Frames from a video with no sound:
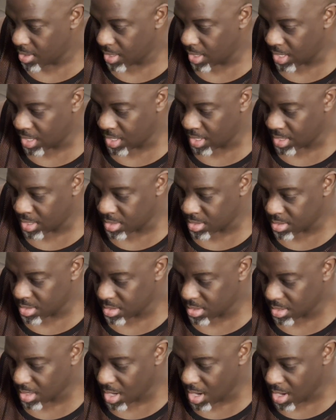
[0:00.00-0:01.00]
and
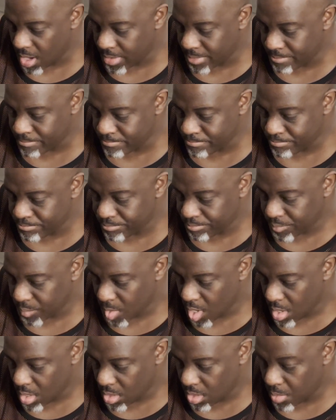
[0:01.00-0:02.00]
um,
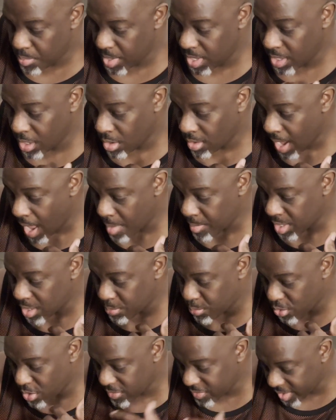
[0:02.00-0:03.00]
depending on how many
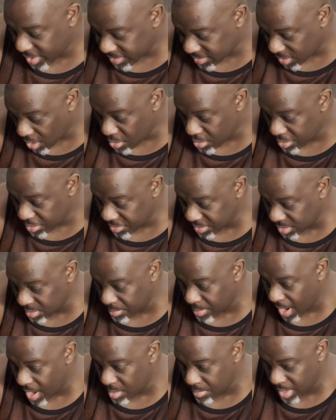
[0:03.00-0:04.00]
previous owners the
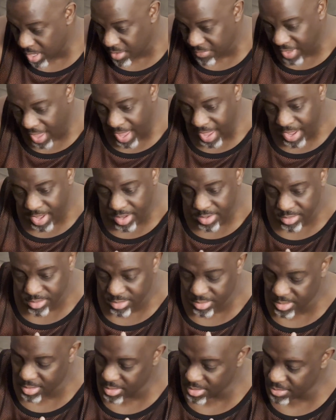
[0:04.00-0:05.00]
bike may have had,
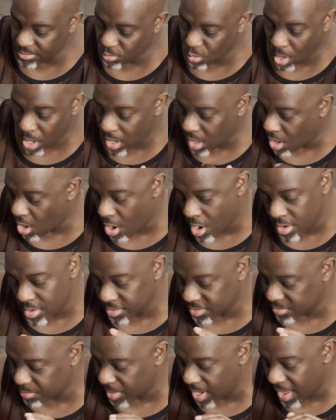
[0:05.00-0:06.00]
the wire
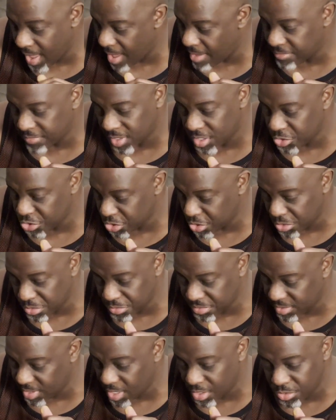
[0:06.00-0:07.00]
harness may have
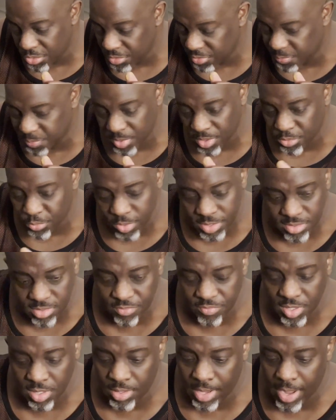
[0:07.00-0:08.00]
issues that you'll spend the rest
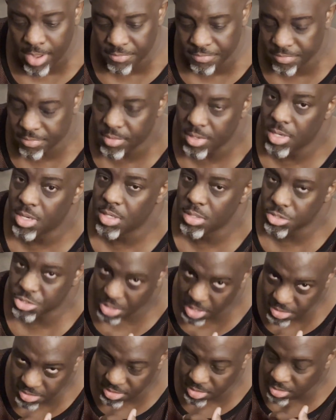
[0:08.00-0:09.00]
of your life
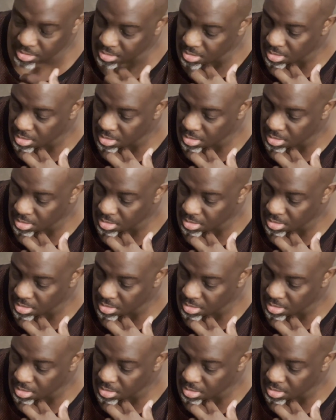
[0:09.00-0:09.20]
chasing.